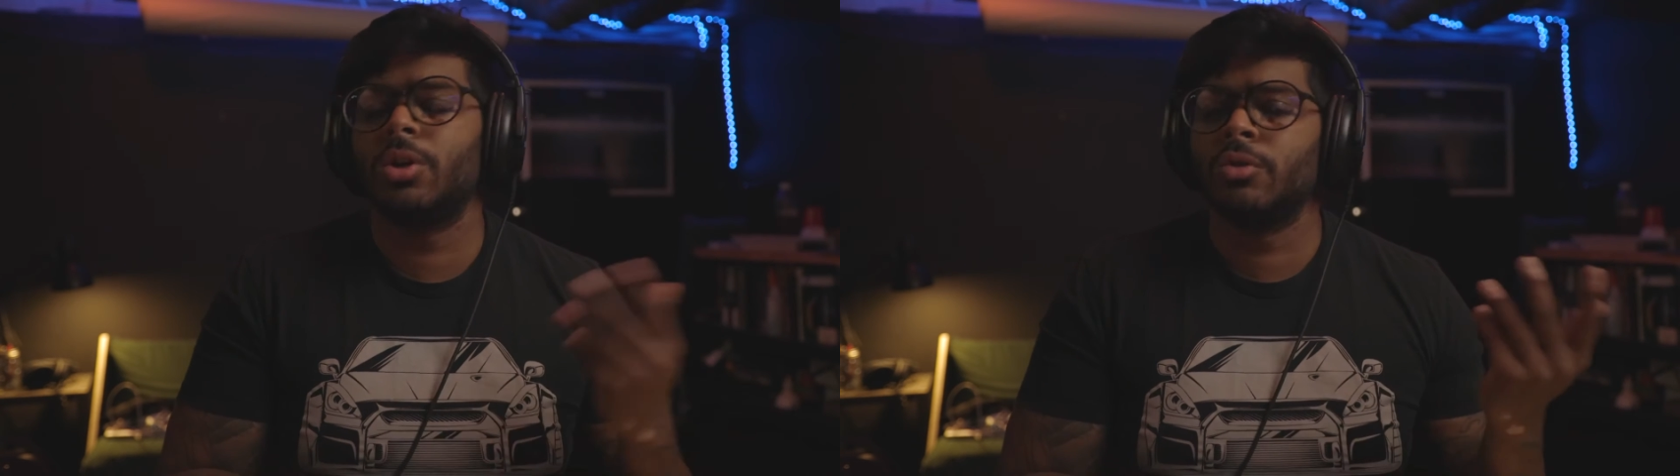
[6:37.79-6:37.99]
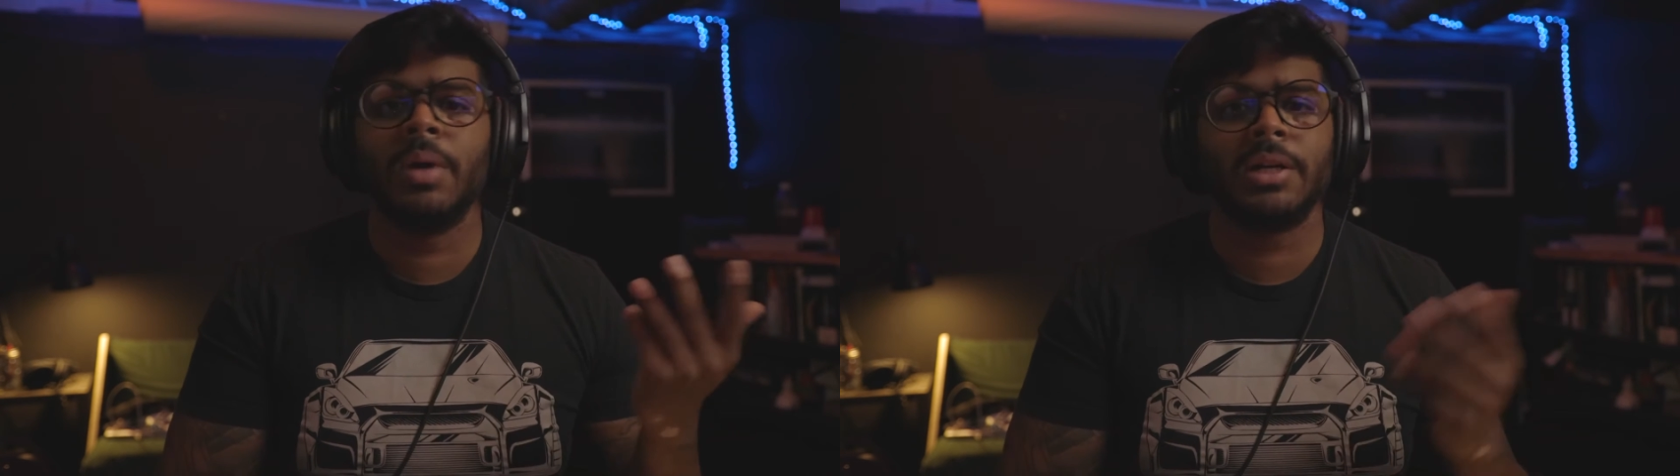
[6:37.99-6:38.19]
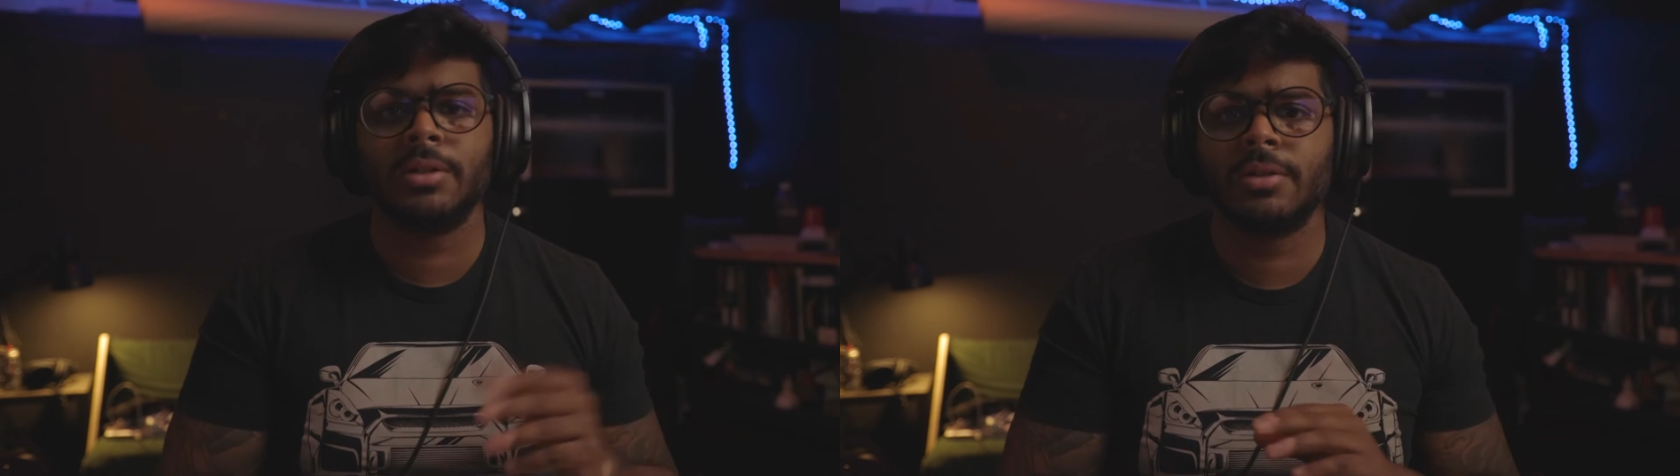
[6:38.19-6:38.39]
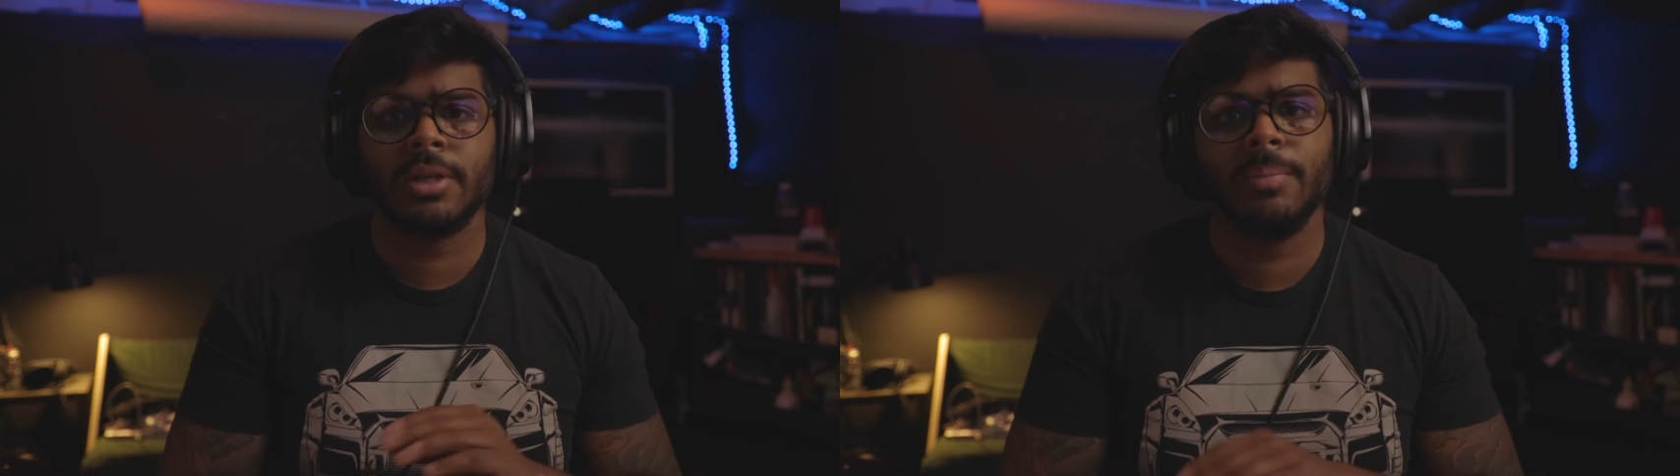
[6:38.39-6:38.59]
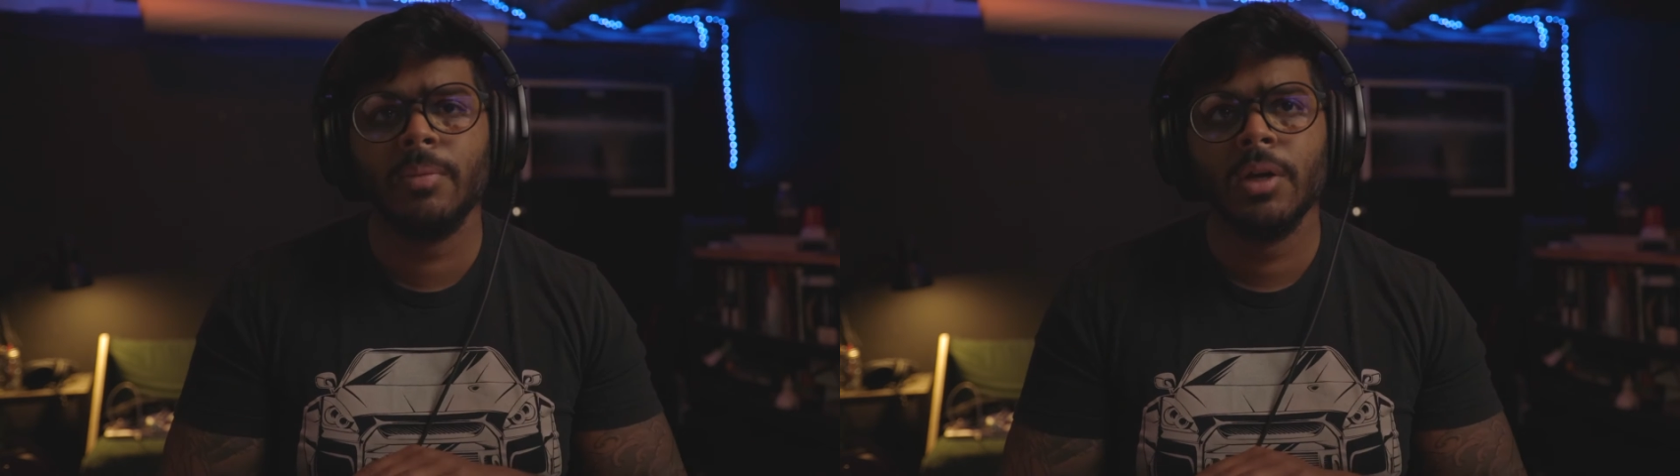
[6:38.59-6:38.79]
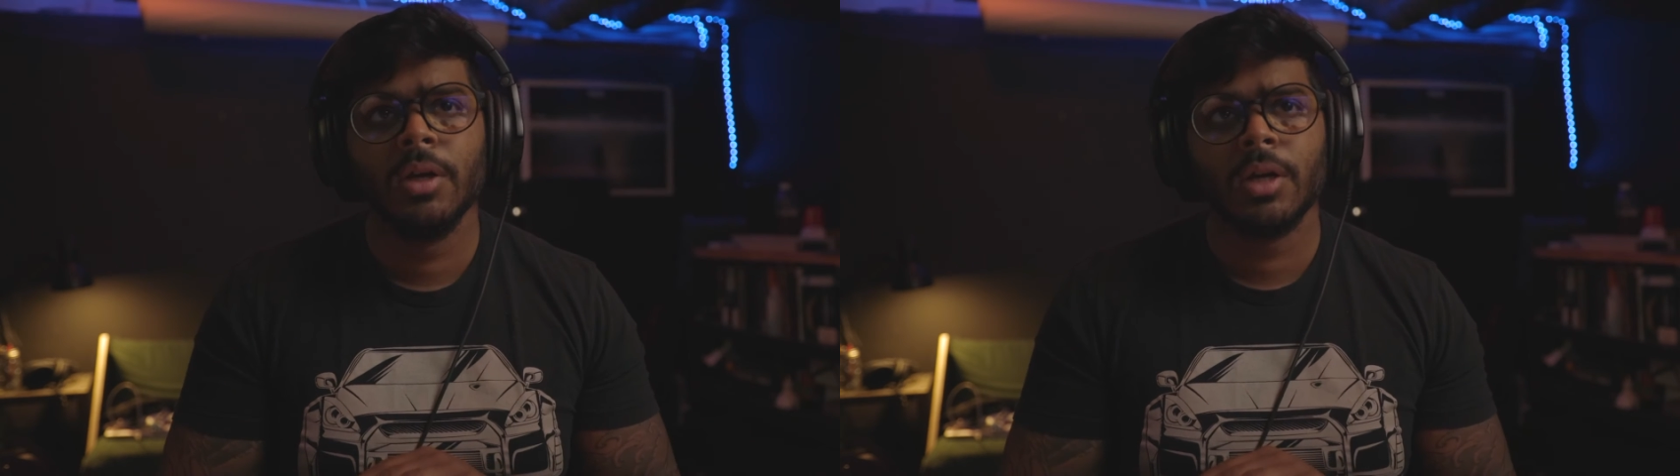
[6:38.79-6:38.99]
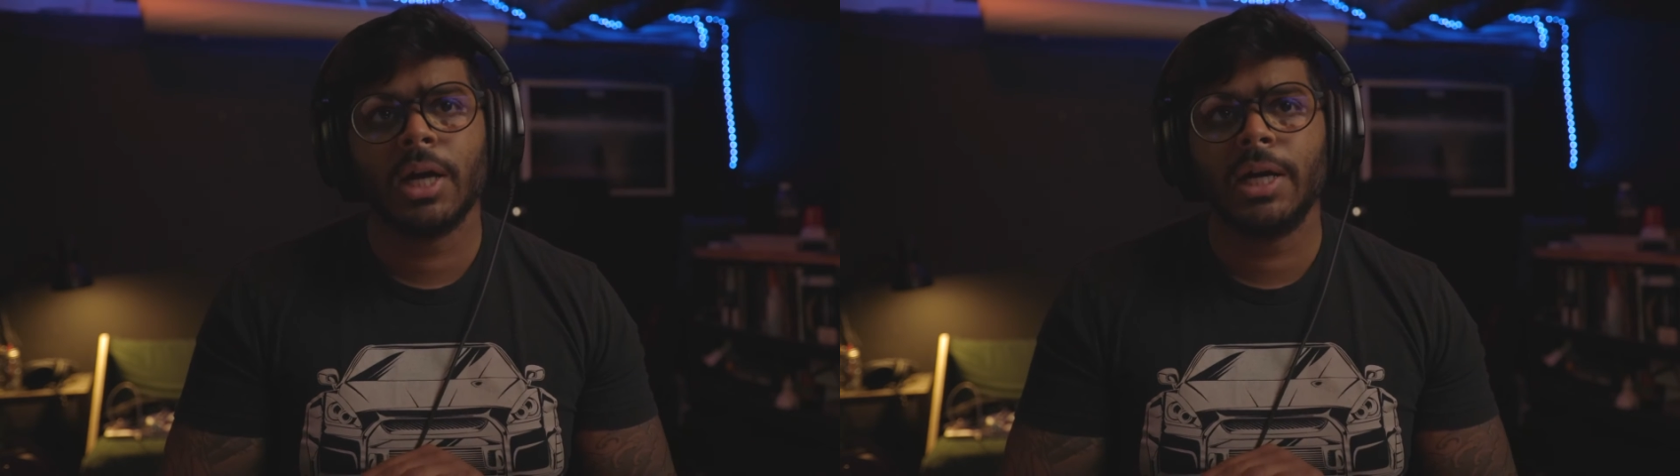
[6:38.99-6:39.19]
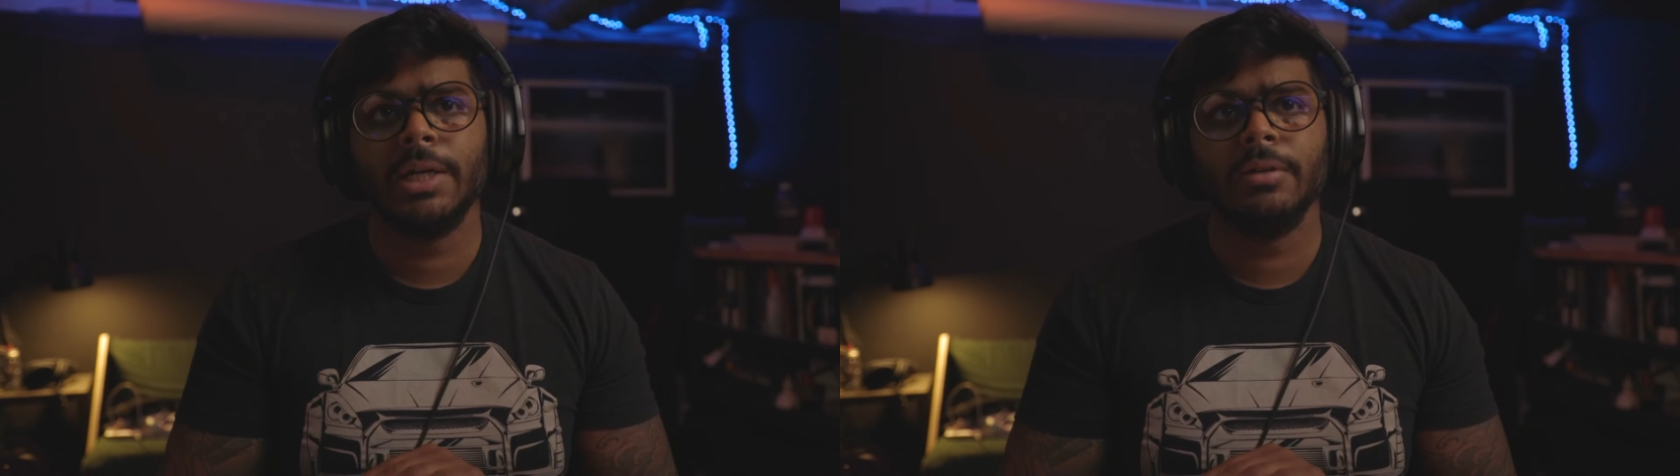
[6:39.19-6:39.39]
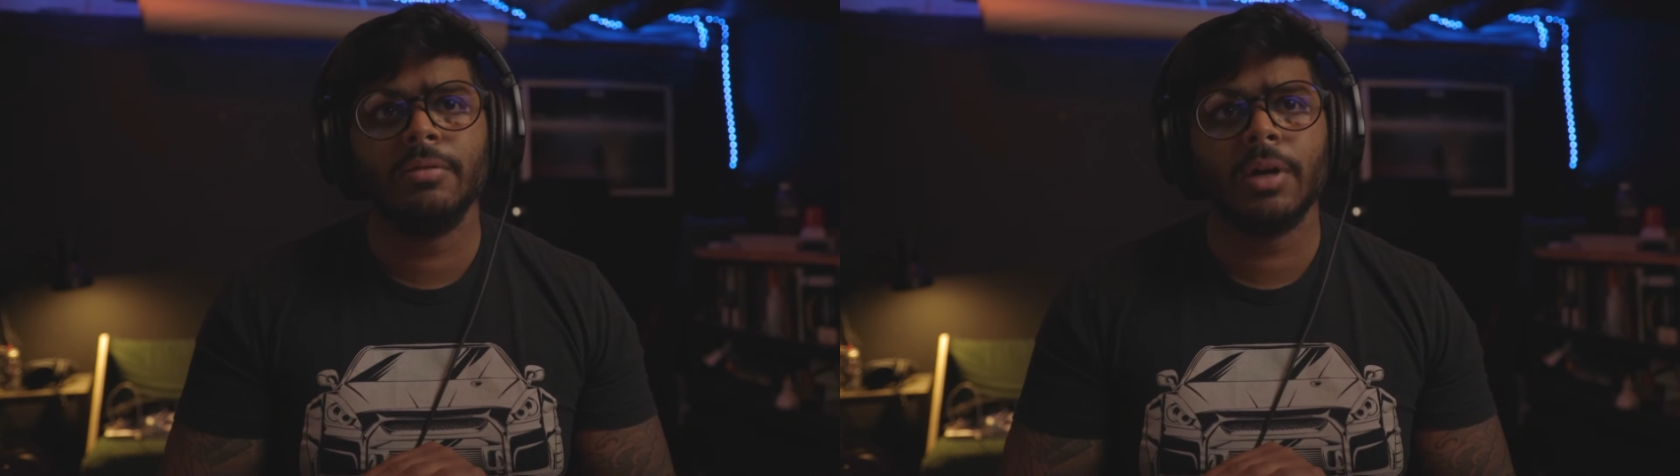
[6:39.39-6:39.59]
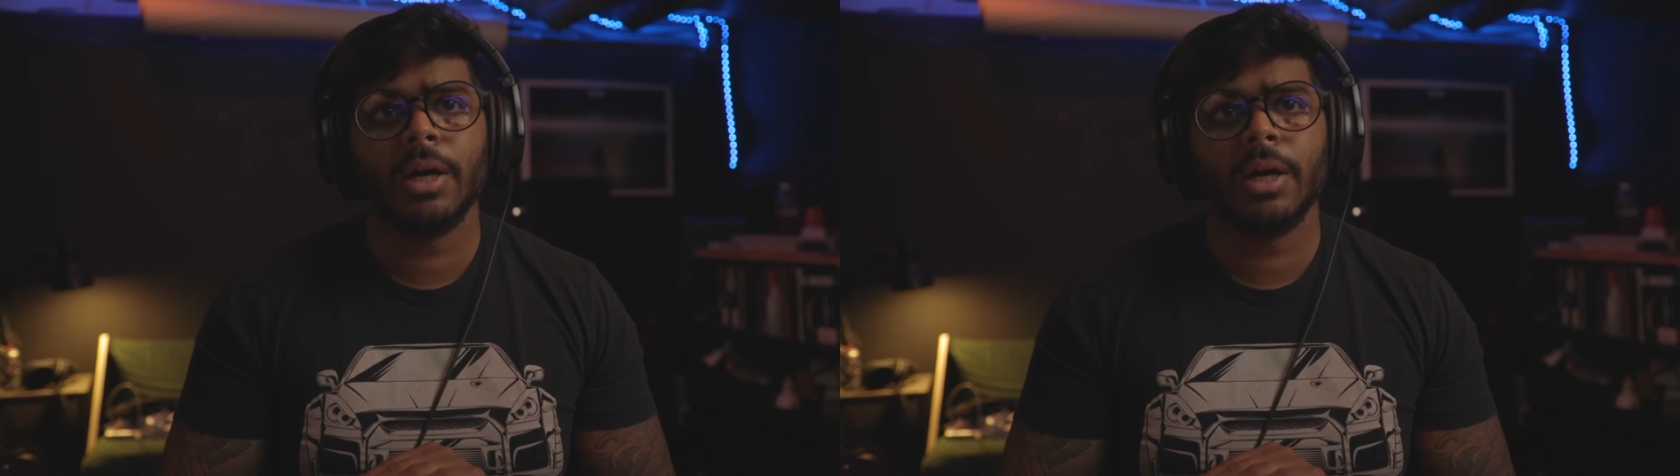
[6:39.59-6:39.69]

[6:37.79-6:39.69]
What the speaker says: goes back to the same kind of